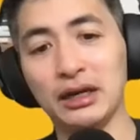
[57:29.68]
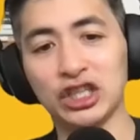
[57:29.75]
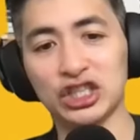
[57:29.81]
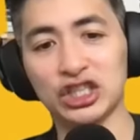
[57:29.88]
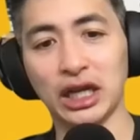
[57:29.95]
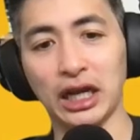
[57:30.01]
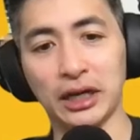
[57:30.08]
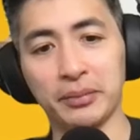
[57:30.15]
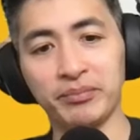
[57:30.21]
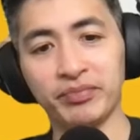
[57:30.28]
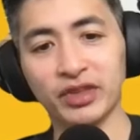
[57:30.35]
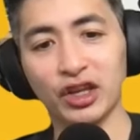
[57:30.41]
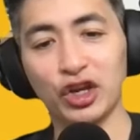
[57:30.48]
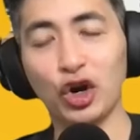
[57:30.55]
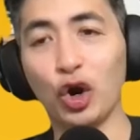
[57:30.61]
just like
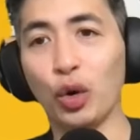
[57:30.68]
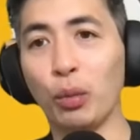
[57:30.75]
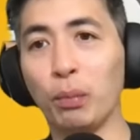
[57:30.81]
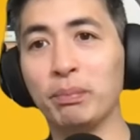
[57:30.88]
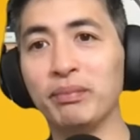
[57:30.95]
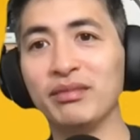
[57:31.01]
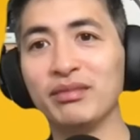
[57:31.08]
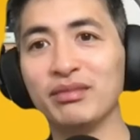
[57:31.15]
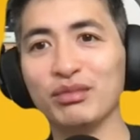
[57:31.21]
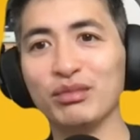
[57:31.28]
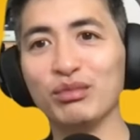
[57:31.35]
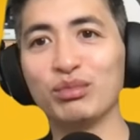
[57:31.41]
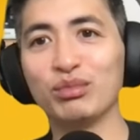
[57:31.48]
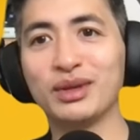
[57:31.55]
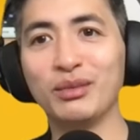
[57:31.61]
you know,
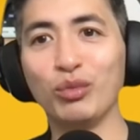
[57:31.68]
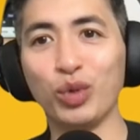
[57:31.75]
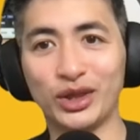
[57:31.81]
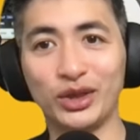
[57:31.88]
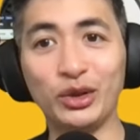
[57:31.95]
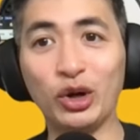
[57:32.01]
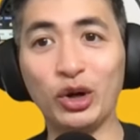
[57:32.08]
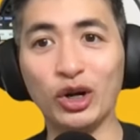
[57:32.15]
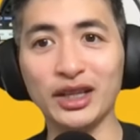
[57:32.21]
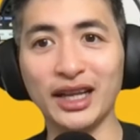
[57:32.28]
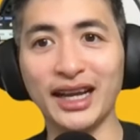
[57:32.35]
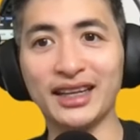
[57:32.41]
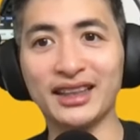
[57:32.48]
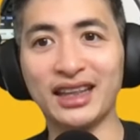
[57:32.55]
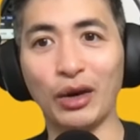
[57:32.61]
with
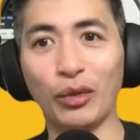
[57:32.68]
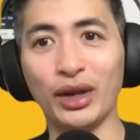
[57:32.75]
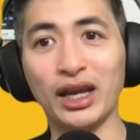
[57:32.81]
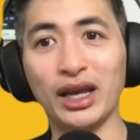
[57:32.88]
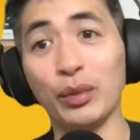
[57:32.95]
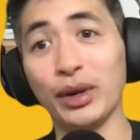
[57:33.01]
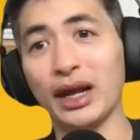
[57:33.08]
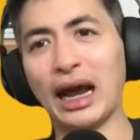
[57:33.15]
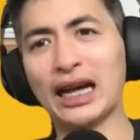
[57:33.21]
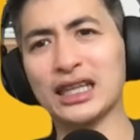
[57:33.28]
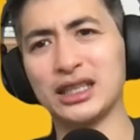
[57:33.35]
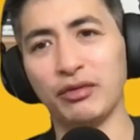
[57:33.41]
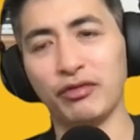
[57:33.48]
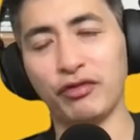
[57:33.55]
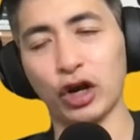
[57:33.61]
Neuralink that we we
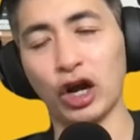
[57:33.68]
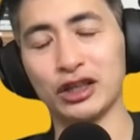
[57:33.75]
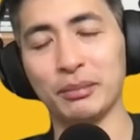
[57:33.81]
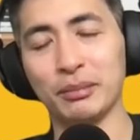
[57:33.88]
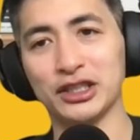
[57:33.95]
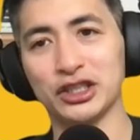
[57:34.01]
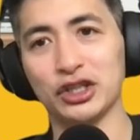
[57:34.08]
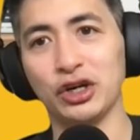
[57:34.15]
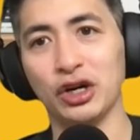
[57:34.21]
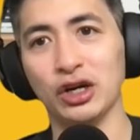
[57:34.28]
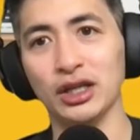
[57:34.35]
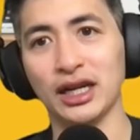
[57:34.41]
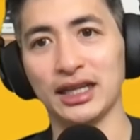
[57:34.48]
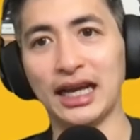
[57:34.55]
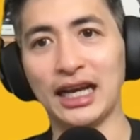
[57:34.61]
actually forgot to mention
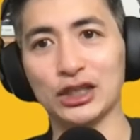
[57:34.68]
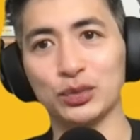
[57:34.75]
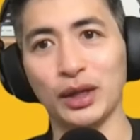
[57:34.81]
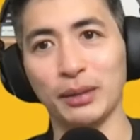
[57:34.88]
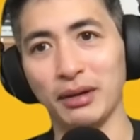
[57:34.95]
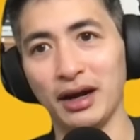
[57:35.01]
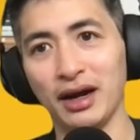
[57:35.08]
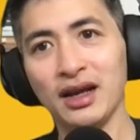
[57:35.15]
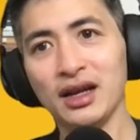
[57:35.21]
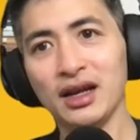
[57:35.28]
Neuralink last week, but